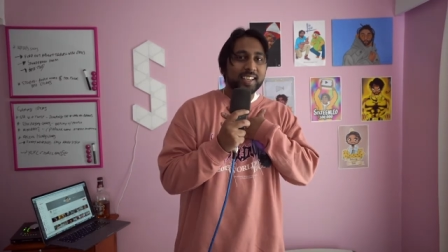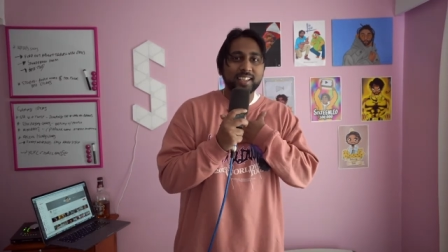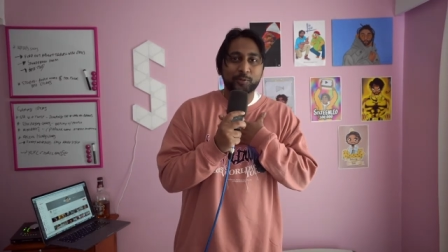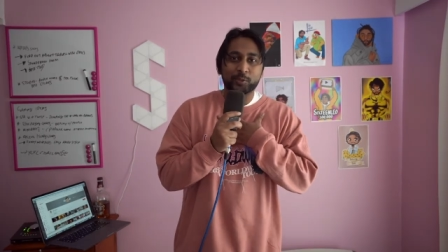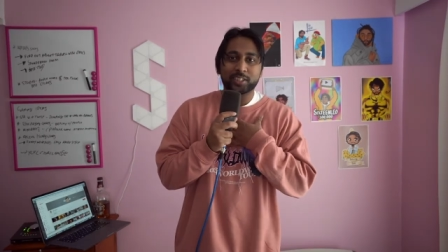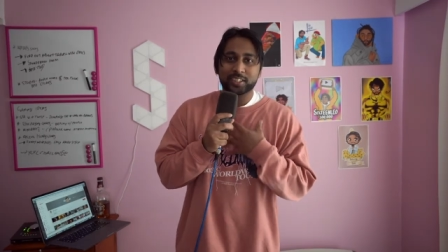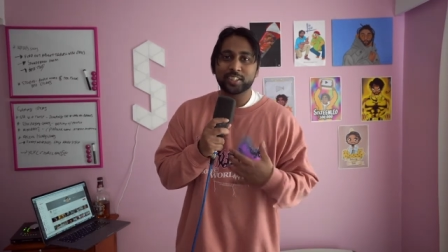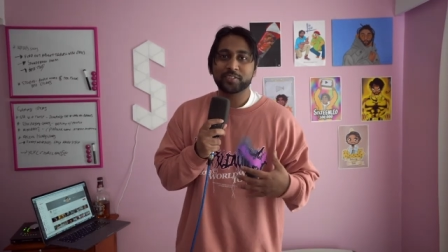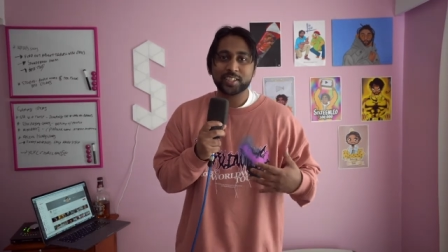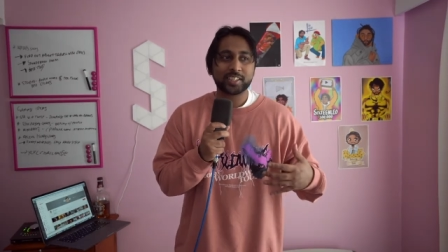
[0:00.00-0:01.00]
I get real
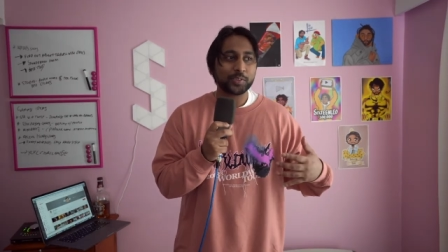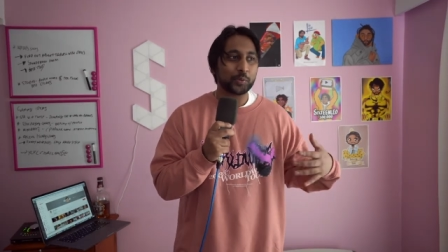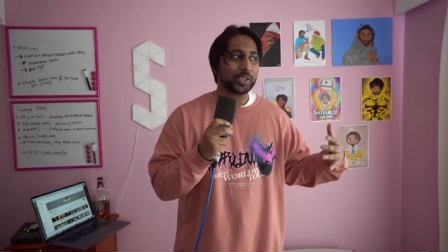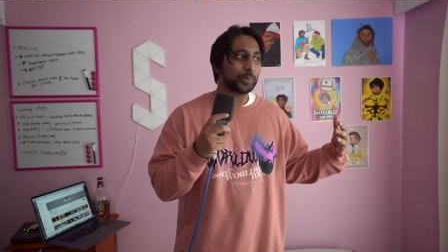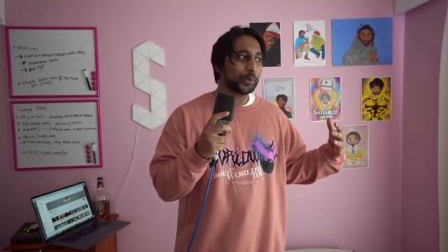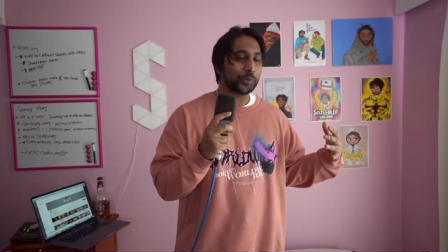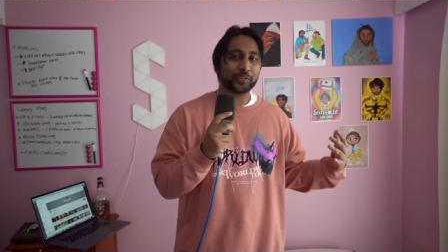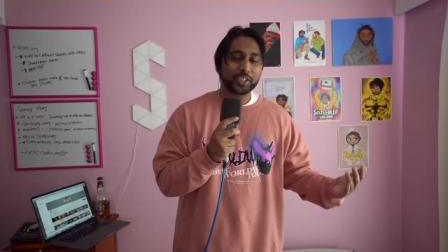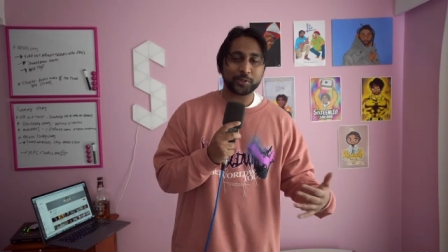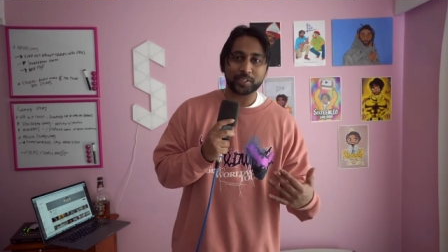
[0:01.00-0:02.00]
nervous when I'm doing
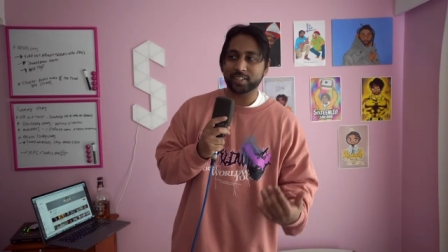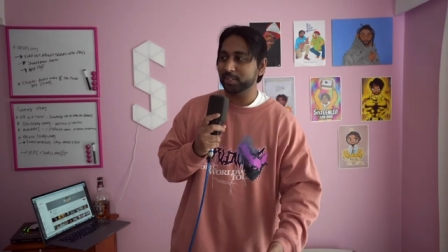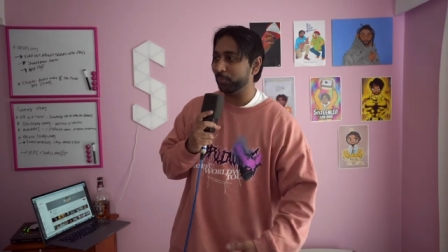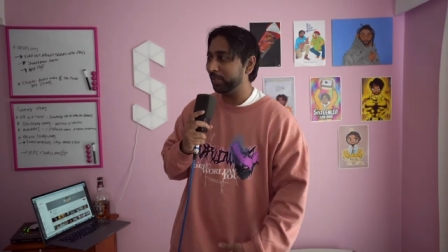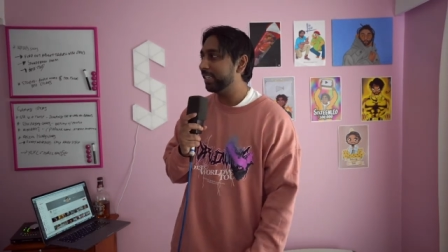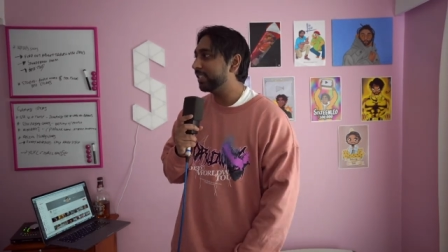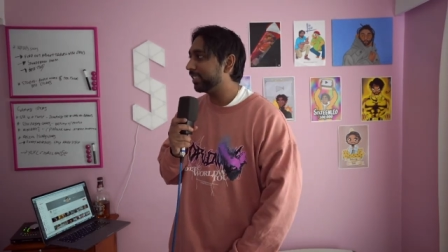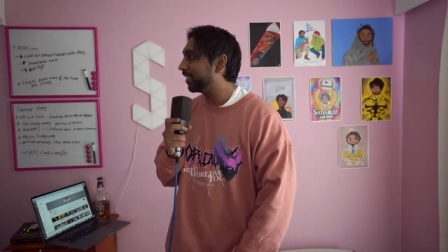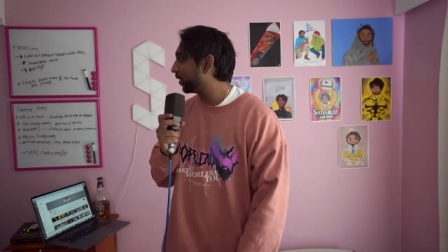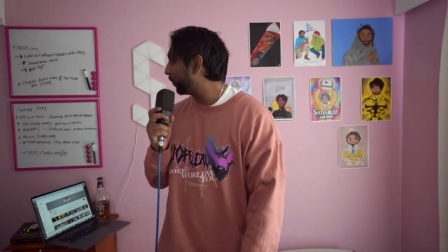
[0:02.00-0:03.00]
videos in other
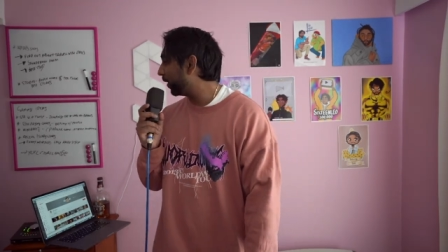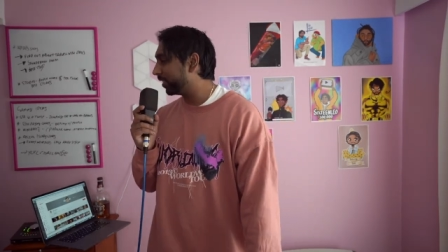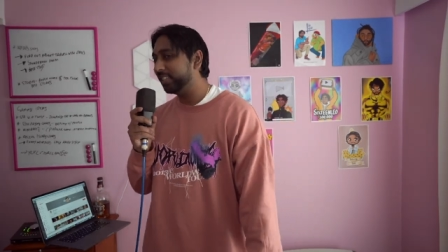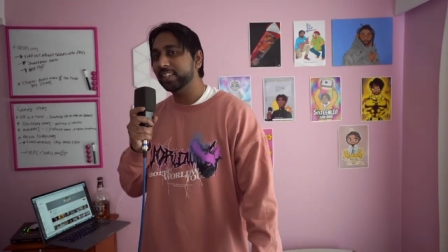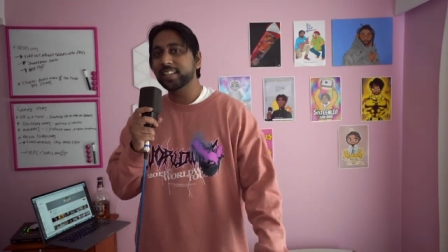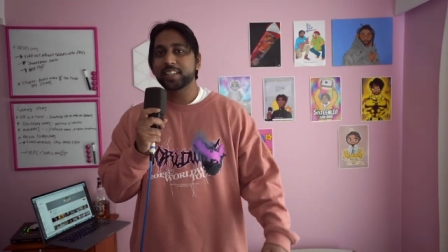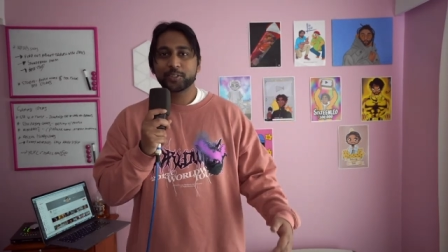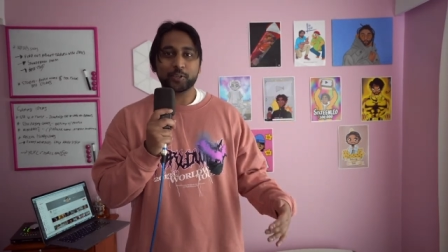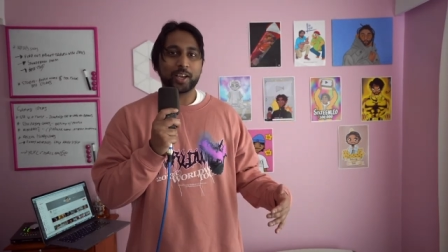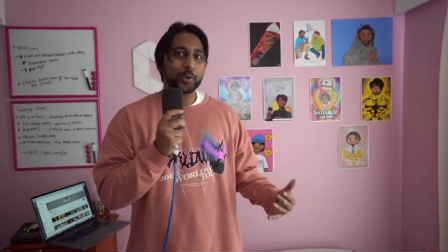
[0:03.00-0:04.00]
places especially,
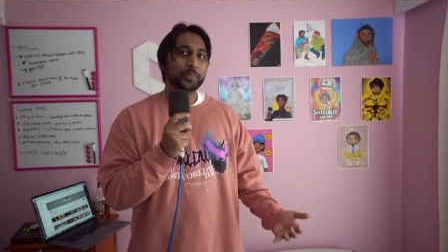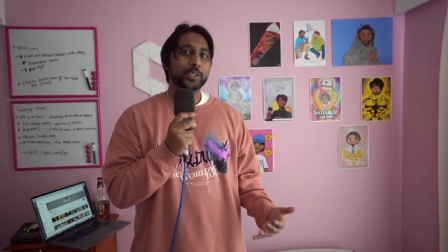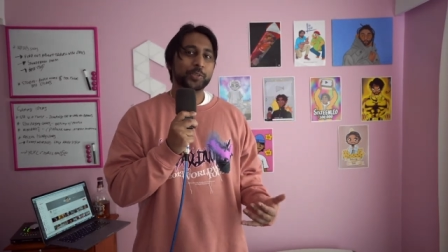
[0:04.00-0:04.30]
so I hope